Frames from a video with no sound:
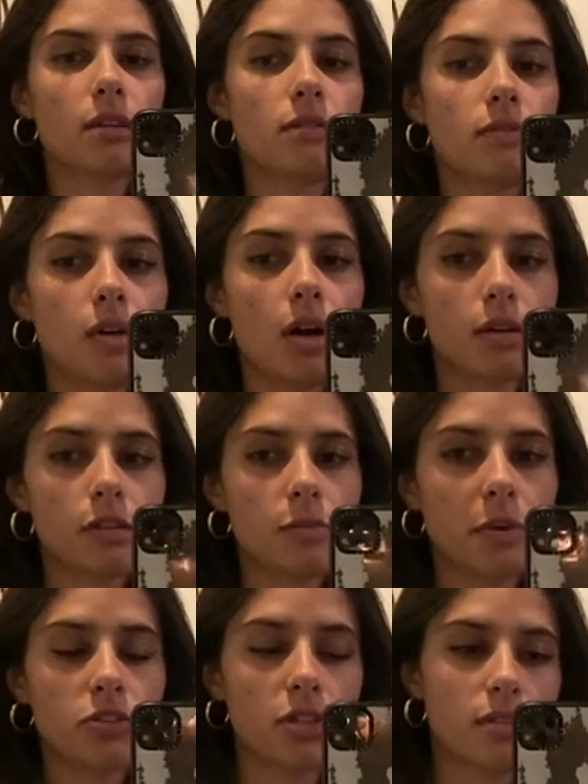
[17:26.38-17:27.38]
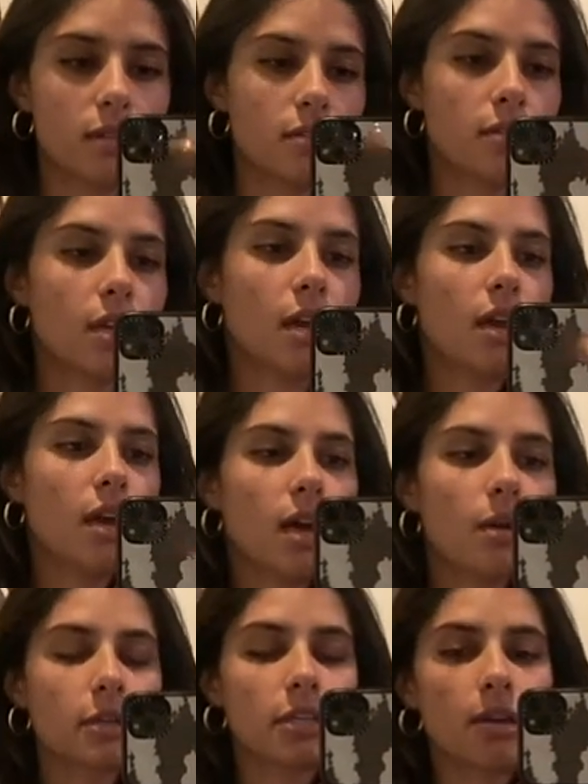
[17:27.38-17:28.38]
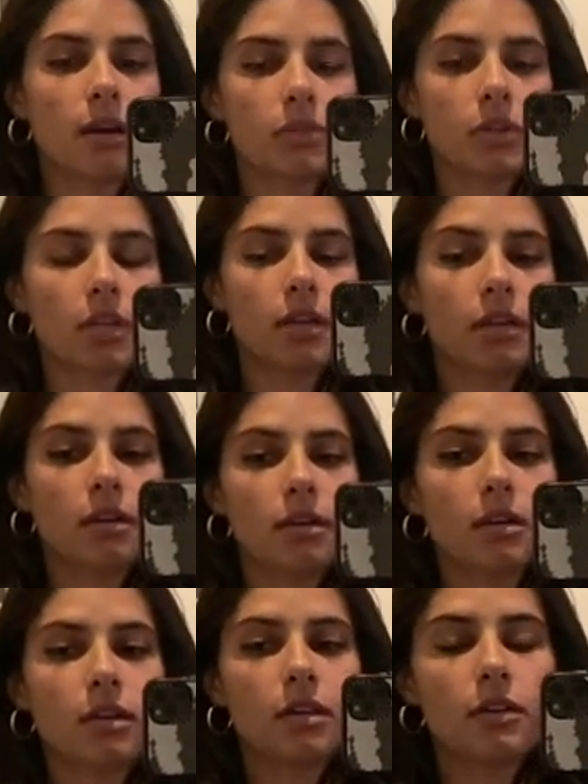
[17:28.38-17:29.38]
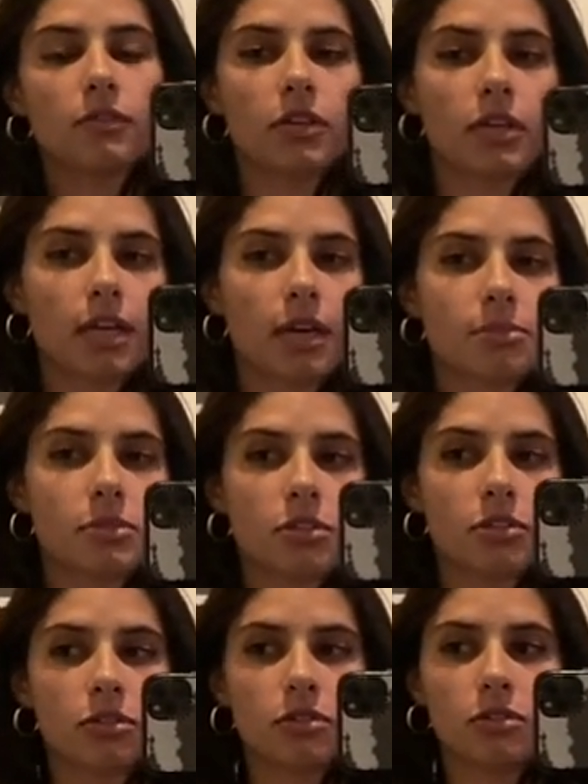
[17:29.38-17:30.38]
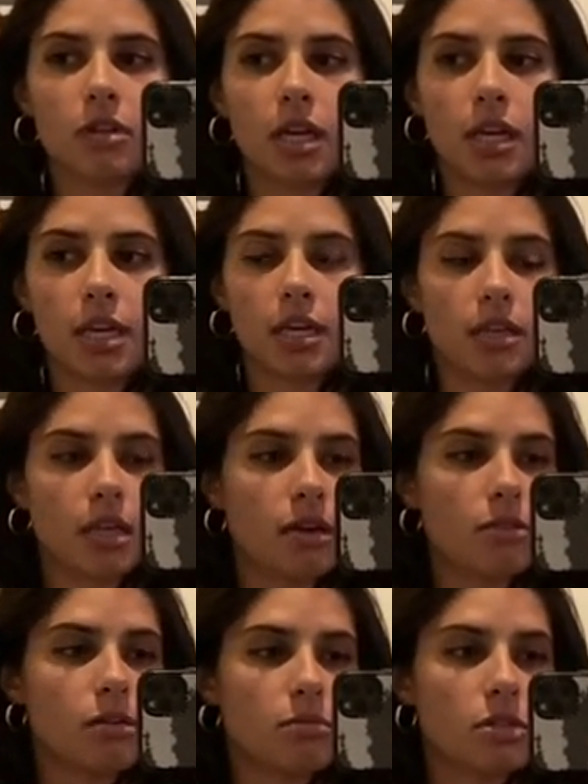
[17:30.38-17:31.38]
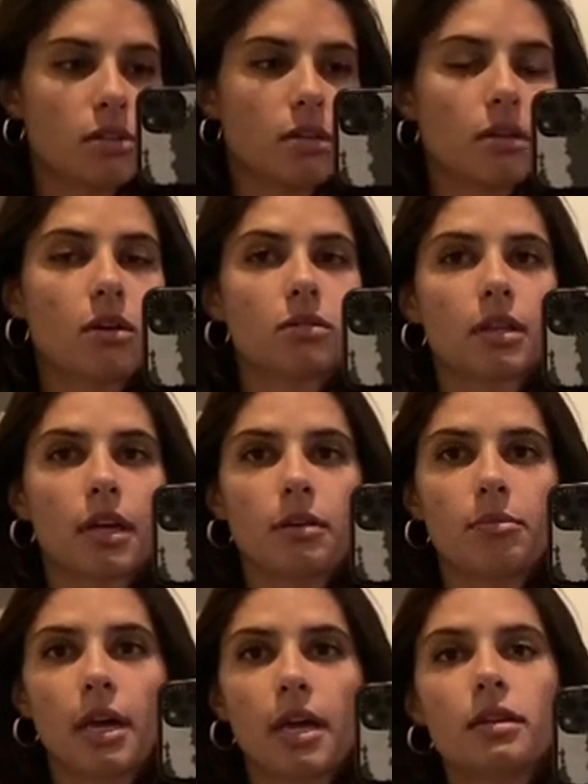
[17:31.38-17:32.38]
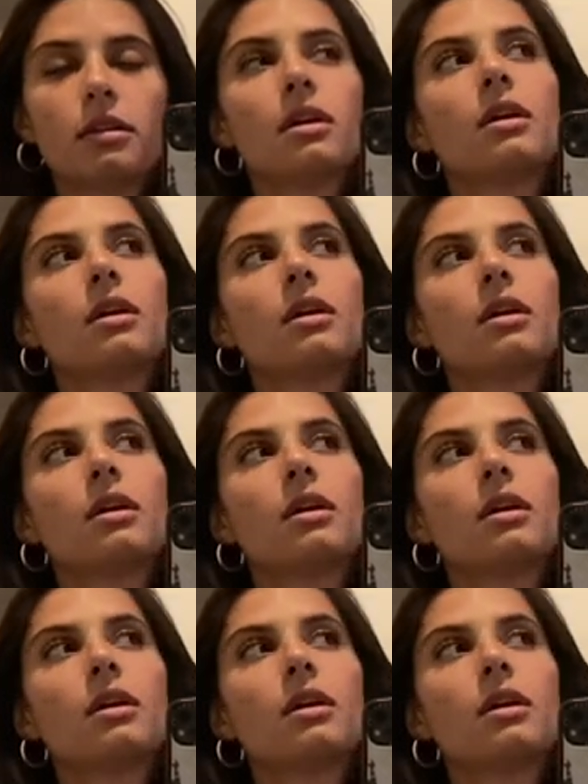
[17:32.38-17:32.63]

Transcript: of the vlog, especially since I'm like not really feeling up to anything else. I'm just going to go and lay in bed.